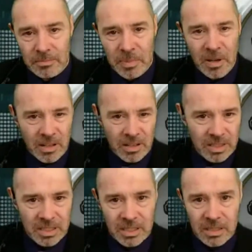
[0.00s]

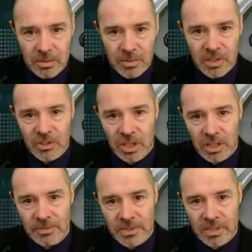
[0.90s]
partly to do with the
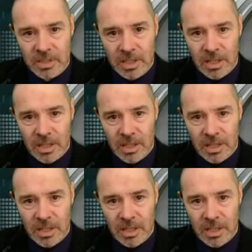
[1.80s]
shifts,